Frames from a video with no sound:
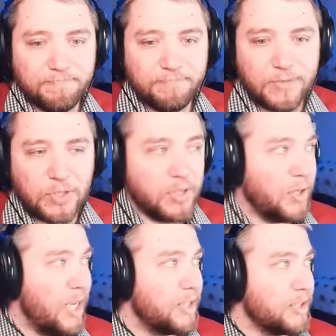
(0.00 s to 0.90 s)
Just don't
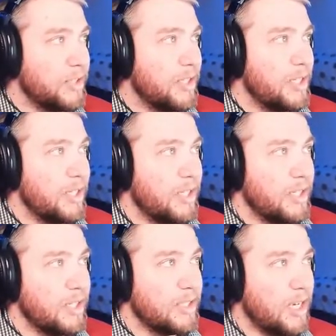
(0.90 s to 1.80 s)
ask,
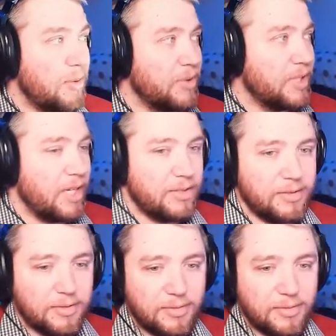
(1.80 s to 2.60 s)
because I won't tell.